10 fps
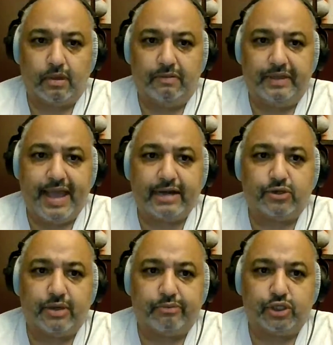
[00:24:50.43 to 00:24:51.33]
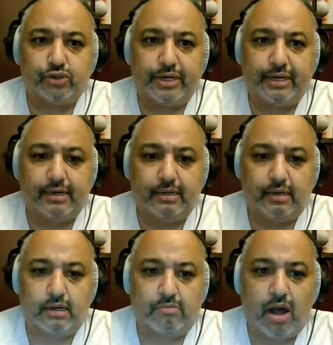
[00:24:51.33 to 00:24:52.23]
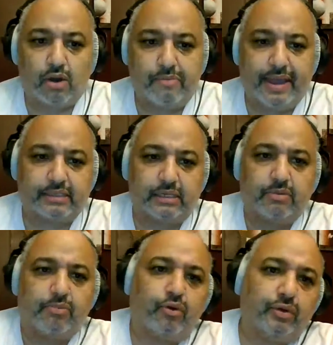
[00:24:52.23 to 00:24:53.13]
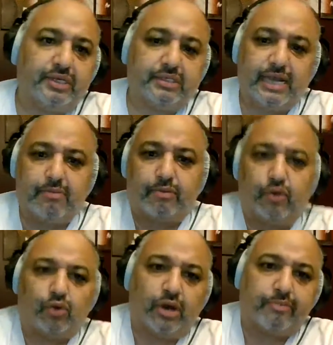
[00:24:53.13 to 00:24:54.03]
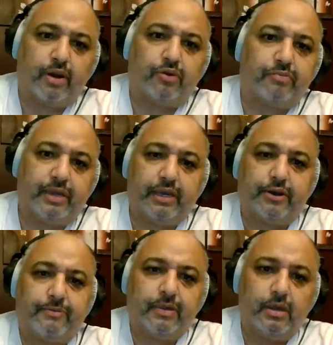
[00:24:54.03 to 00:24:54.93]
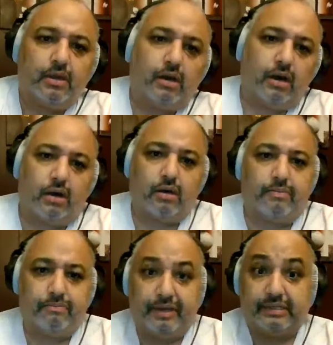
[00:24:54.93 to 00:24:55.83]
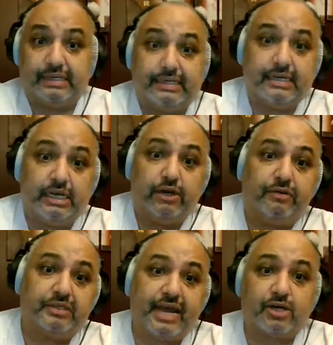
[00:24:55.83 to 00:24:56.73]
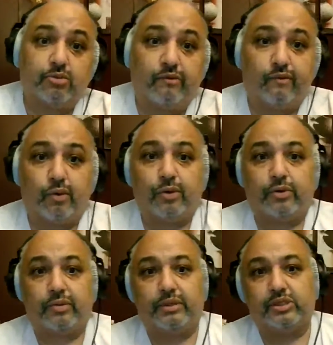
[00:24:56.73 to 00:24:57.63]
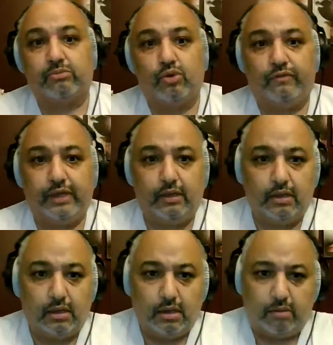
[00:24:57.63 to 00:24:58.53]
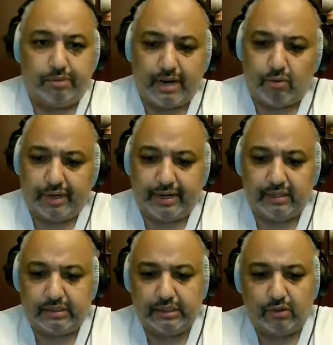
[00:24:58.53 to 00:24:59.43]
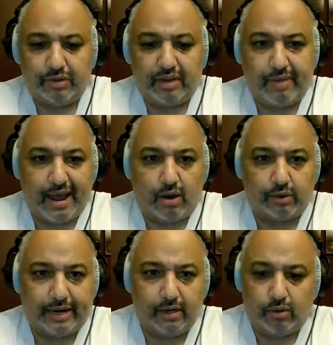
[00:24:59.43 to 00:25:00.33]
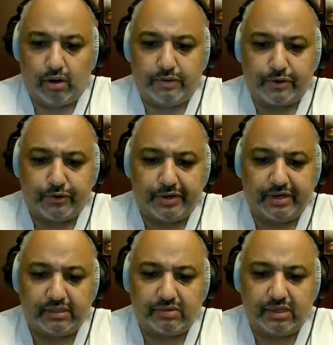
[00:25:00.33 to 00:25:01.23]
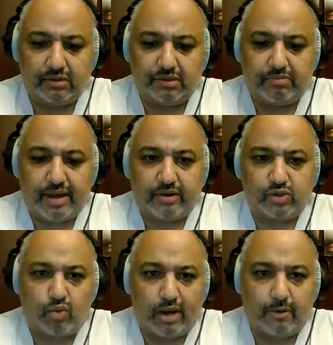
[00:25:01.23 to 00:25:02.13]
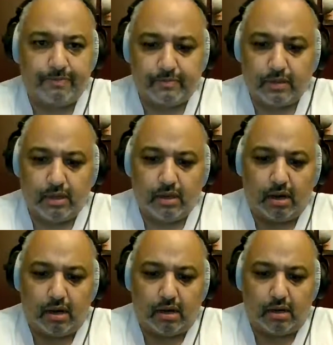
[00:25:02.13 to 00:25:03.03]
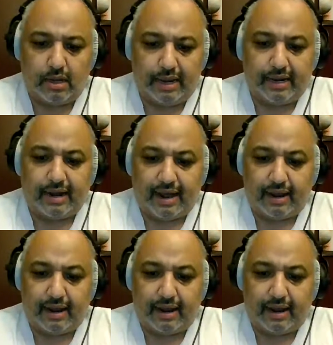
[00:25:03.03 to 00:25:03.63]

the actor that portrayed Malcolm X, and I'm going to pull his name up real quick. Bear with me here, because I didn't hear this actor before this movie, but I want to kind of single him out. I know other critics have singled him out as well. And